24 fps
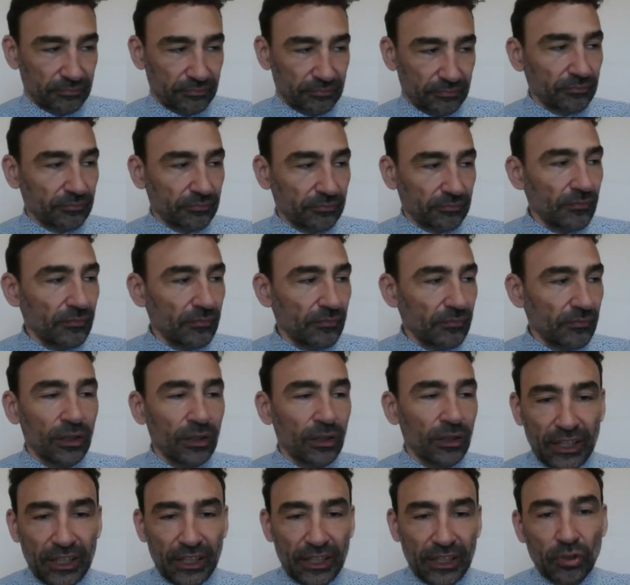Okay, so
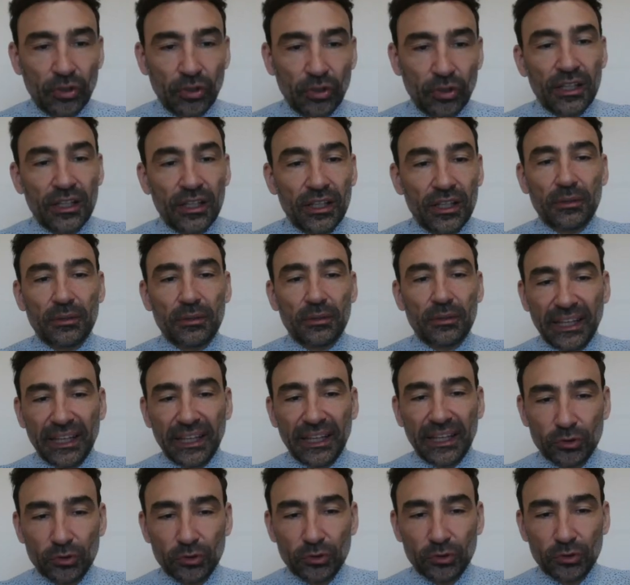here Mac
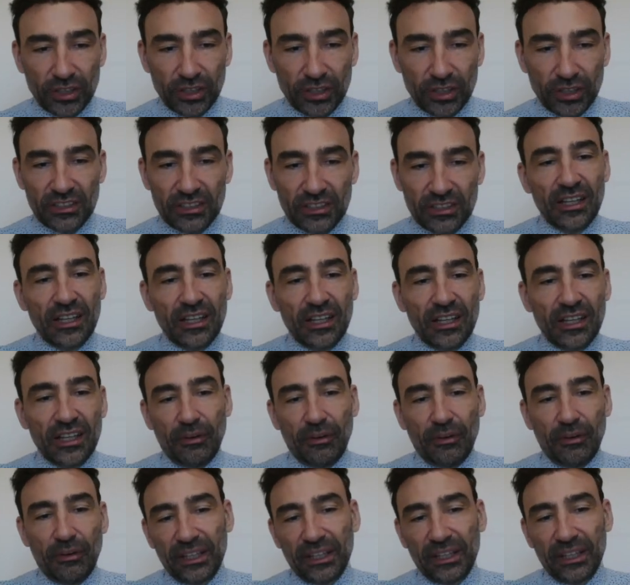users have a big
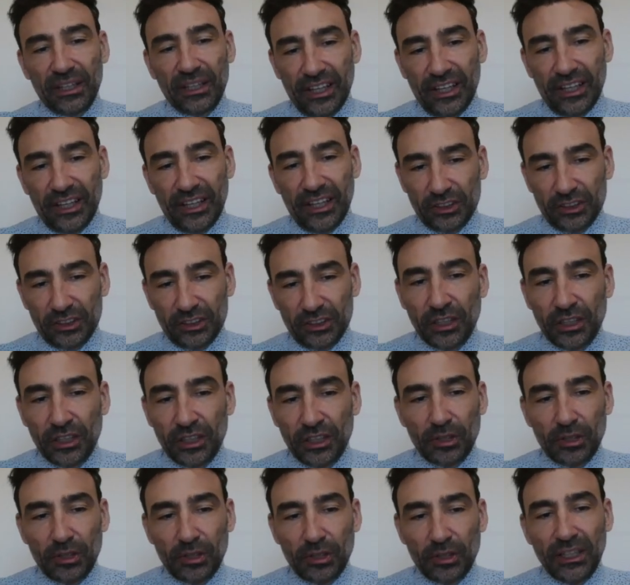advantage, because Mac
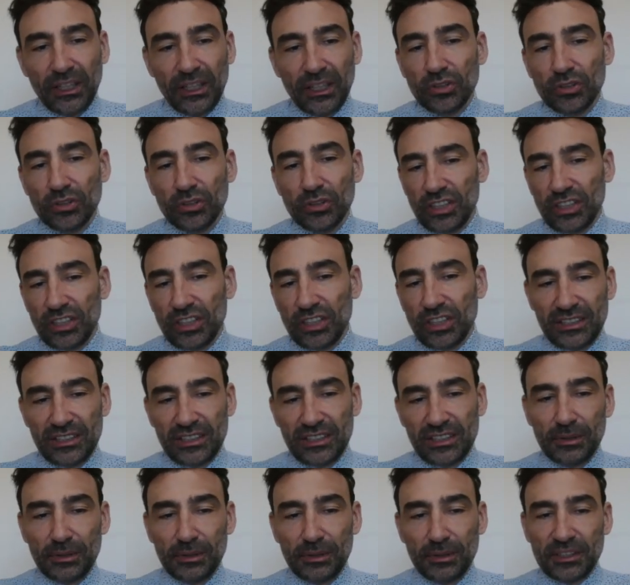users just simply specify
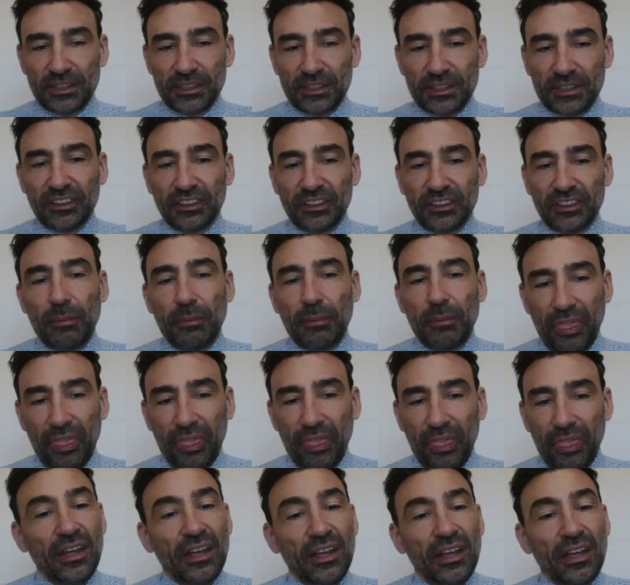the path. If you
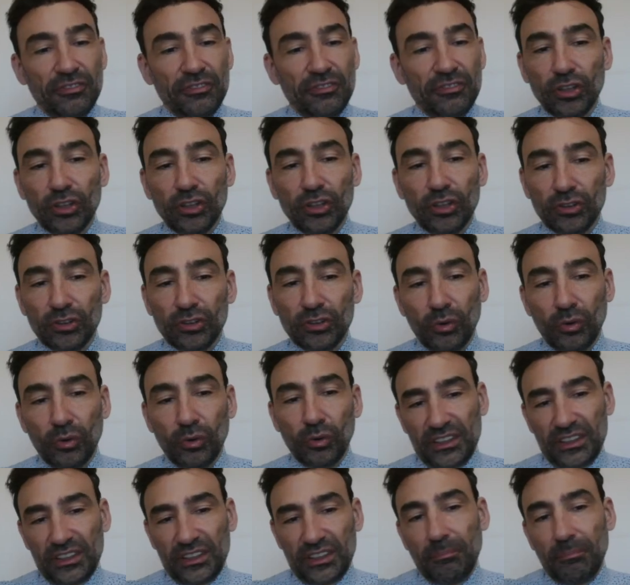don't know what is a
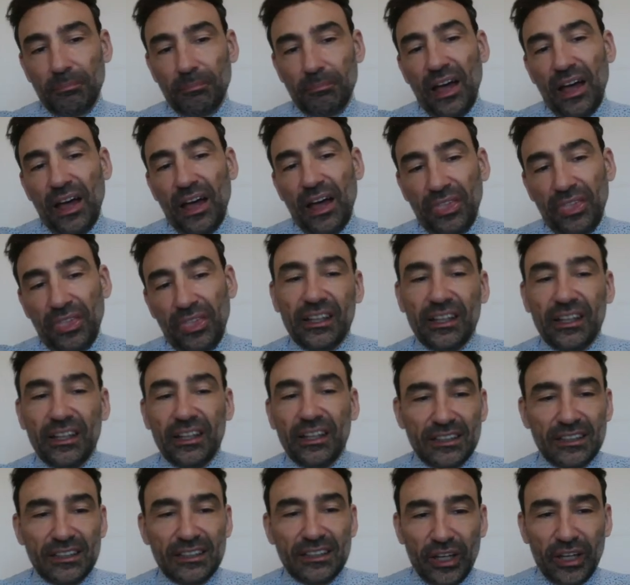path, that's why at the
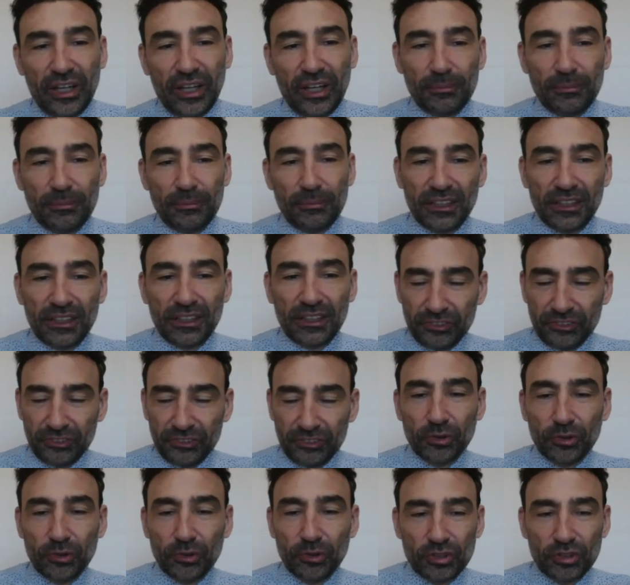beginning of the course I
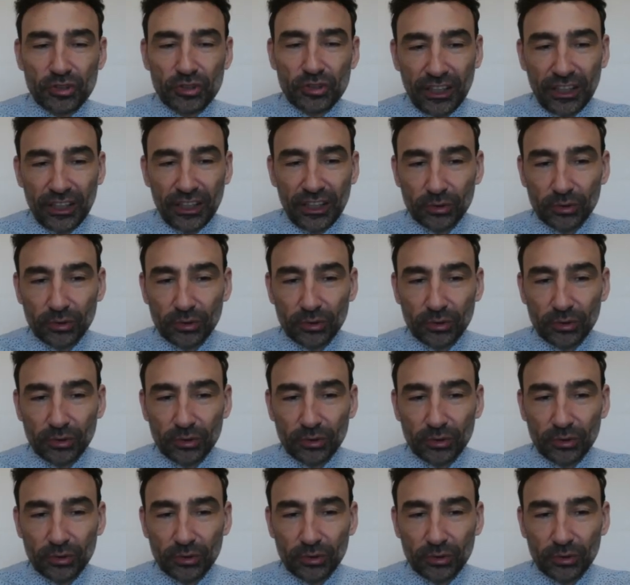told you,